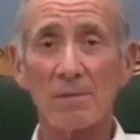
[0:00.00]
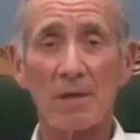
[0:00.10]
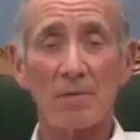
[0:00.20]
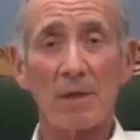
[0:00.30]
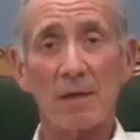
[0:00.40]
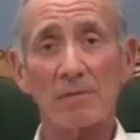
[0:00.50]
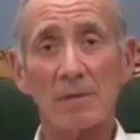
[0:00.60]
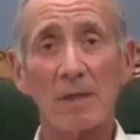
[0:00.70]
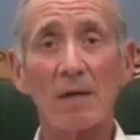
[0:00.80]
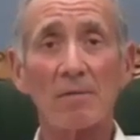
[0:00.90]
Then we have
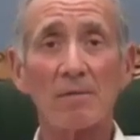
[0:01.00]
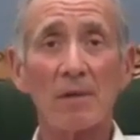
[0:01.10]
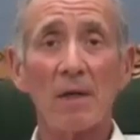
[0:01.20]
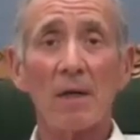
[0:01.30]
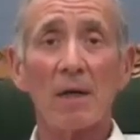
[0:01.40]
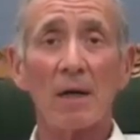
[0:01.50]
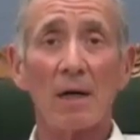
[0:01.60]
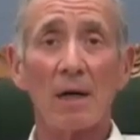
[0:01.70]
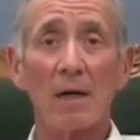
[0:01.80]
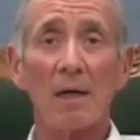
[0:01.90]
to love.
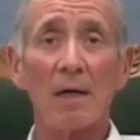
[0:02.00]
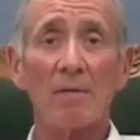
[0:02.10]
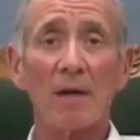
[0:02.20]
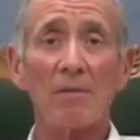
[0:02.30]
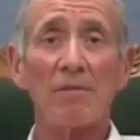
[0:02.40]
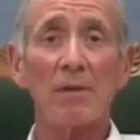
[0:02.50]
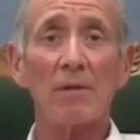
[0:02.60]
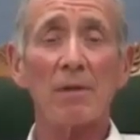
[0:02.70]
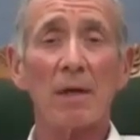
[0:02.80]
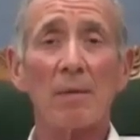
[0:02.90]
If I
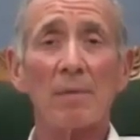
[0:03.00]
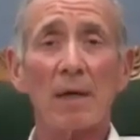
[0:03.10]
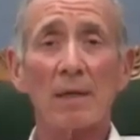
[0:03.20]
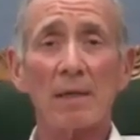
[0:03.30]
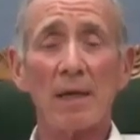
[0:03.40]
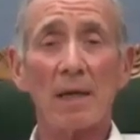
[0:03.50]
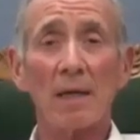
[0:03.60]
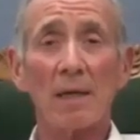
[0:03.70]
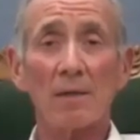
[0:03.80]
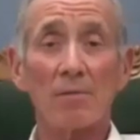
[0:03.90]
feel that I'm not
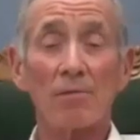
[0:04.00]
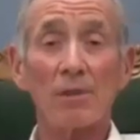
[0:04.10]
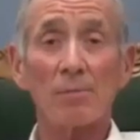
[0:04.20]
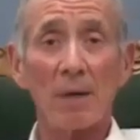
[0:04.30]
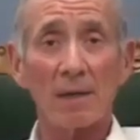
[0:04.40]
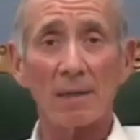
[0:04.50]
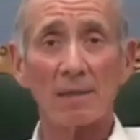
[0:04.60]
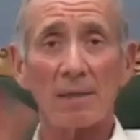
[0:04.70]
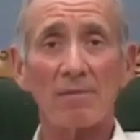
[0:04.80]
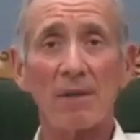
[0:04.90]
getting enough respect,
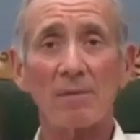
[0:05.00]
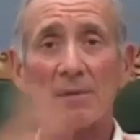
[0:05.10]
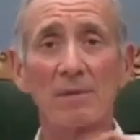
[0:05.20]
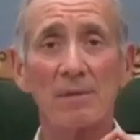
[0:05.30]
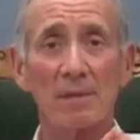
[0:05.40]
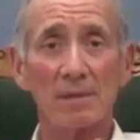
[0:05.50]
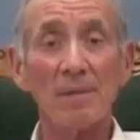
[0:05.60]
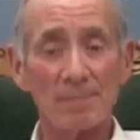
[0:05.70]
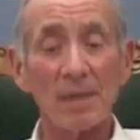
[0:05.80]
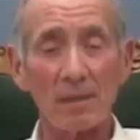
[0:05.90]
as that famous
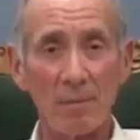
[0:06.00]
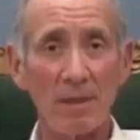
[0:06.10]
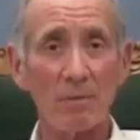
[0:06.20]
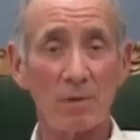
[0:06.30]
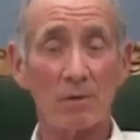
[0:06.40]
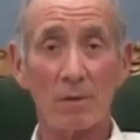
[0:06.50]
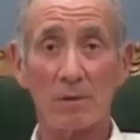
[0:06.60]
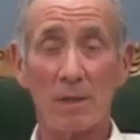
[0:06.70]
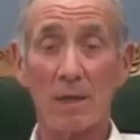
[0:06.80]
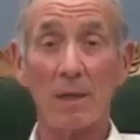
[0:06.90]
comedian would
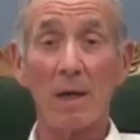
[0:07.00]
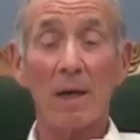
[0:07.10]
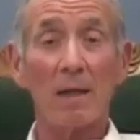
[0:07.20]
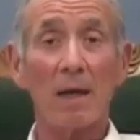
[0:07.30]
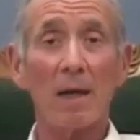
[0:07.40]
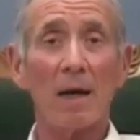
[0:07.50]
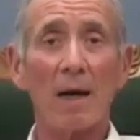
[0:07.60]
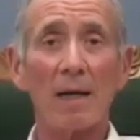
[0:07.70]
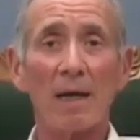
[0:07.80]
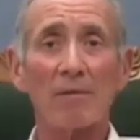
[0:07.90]
always say, then
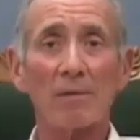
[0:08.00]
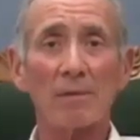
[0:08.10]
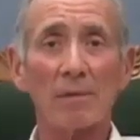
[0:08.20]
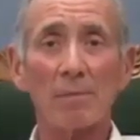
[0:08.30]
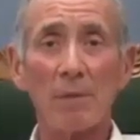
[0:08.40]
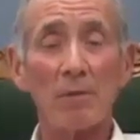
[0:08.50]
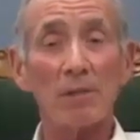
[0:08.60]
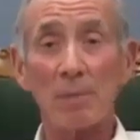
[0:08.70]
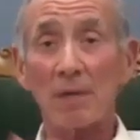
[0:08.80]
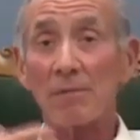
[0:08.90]
I have to be
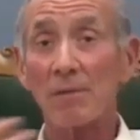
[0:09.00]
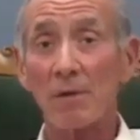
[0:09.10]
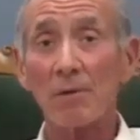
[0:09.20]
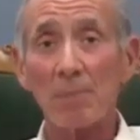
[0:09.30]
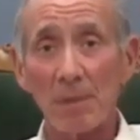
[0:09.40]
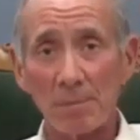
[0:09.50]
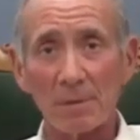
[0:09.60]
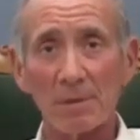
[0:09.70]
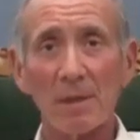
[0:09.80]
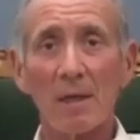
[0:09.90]
respectful of other
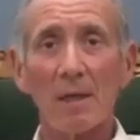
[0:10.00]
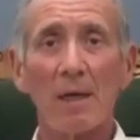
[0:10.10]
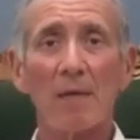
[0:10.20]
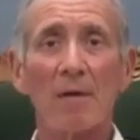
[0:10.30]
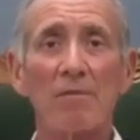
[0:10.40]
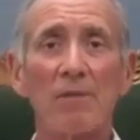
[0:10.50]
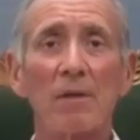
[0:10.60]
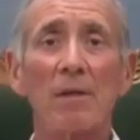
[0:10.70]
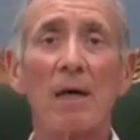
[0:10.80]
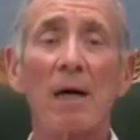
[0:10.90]
people. If I
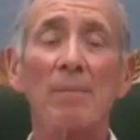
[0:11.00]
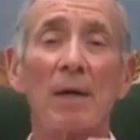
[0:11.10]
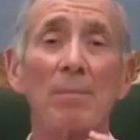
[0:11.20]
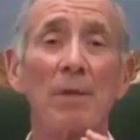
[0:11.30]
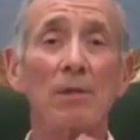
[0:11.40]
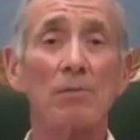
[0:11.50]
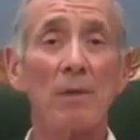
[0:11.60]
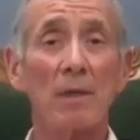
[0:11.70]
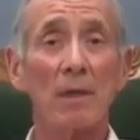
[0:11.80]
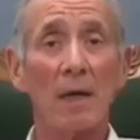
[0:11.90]
feel I'm not being
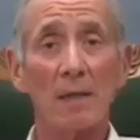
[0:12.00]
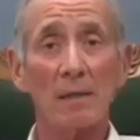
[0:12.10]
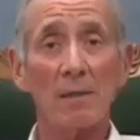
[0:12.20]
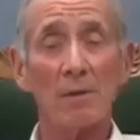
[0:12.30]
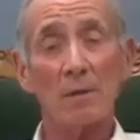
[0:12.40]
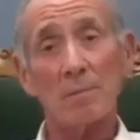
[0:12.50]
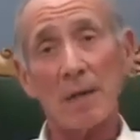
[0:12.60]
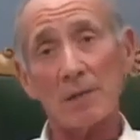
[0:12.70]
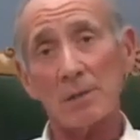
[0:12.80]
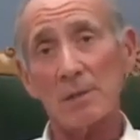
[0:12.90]
treated kindly or
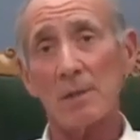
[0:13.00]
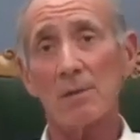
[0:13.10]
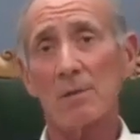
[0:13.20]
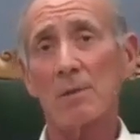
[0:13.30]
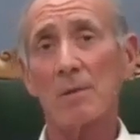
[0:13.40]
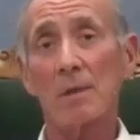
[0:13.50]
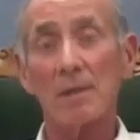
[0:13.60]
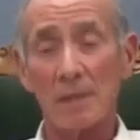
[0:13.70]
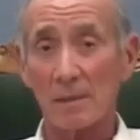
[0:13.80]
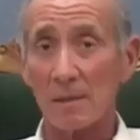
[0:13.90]
compassionately or with
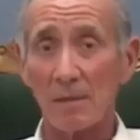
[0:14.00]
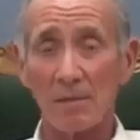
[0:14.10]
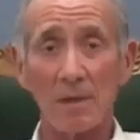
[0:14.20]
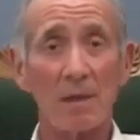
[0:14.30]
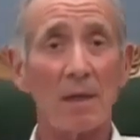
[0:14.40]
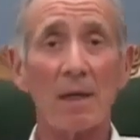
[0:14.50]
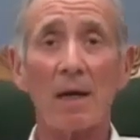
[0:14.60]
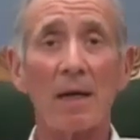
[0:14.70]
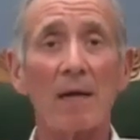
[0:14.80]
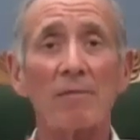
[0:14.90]
sensitivity, then
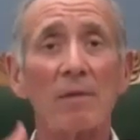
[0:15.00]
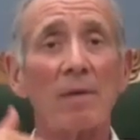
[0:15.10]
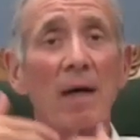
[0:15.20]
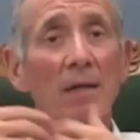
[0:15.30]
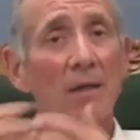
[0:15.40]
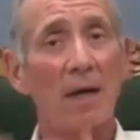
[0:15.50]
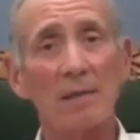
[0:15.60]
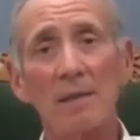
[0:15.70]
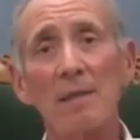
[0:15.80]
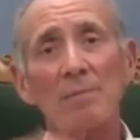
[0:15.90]
I have to act
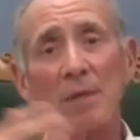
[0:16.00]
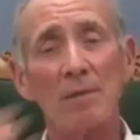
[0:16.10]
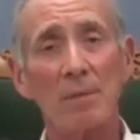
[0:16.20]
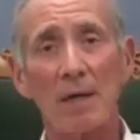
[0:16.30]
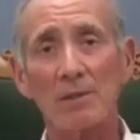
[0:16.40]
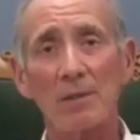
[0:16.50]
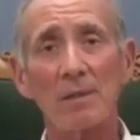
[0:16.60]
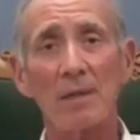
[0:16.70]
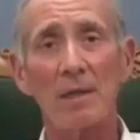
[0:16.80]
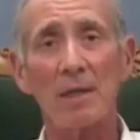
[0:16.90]
kindly and be
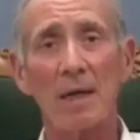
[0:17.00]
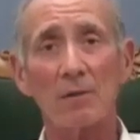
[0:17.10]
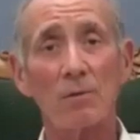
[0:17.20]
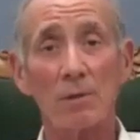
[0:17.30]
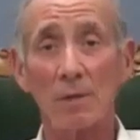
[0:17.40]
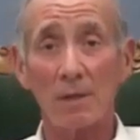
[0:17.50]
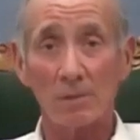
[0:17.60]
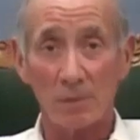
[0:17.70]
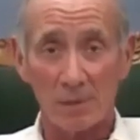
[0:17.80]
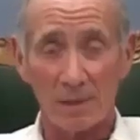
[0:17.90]
compassionate and act towards
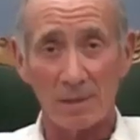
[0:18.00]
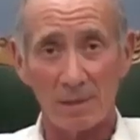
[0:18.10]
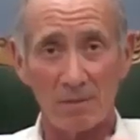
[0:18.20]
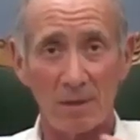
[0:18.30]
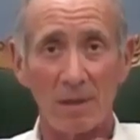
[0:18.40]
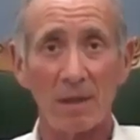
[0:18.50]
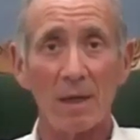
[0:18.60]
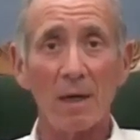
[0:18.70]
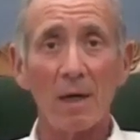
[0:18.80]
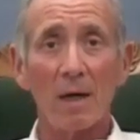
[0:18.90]
others with sensitivity.
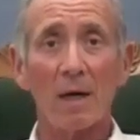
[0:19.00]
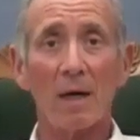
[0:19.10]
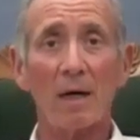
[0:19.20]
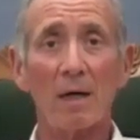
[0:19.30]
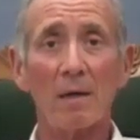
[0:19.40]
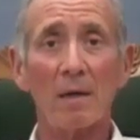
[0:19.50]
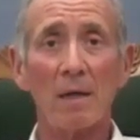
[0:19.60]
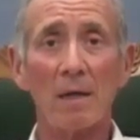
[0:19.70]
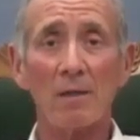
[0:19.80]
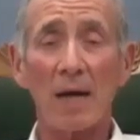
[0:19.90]
To
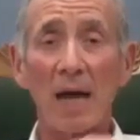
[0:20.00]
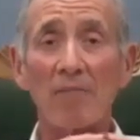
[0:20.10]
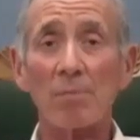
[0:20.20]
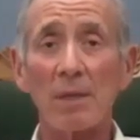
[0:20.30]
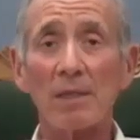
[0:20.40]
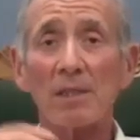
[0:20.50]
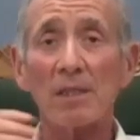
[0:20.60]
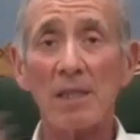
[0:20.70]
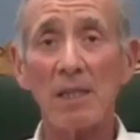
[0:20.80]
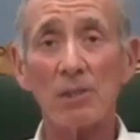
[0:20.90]
have peace,
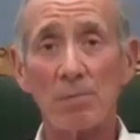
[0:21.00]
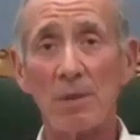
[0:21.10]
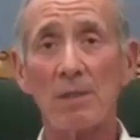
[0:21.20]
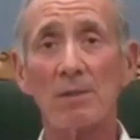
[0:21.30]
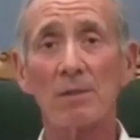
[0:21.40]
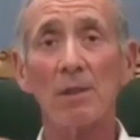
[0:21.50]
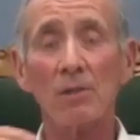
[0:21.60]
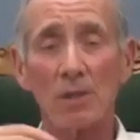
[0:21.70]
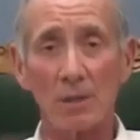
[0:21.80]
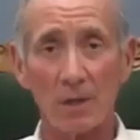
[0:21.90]
teach peace,
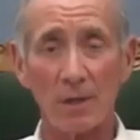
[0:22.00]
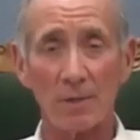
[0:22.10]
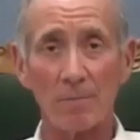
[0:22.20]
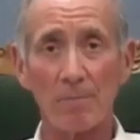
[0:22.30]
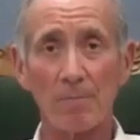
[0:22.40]
to learn it.